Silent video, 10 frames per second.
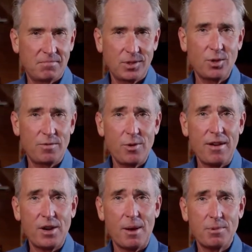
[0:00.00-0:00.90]
So if you
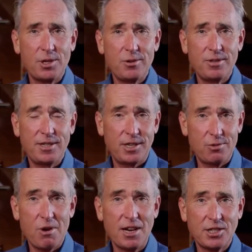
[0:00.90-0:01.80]
have an opportunity
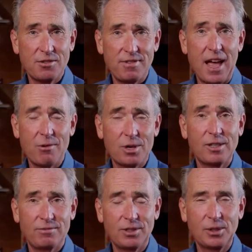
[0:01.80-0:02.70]
to watch a flower
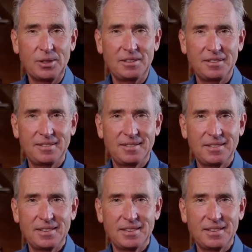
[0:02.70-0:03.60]
unfurl,
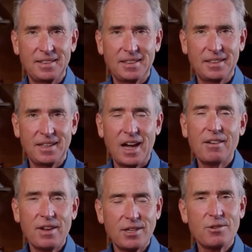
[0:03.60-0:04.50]
I
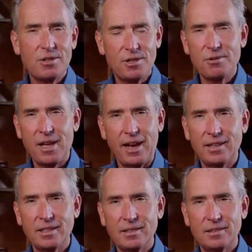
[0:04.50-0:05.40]
invite you to do that.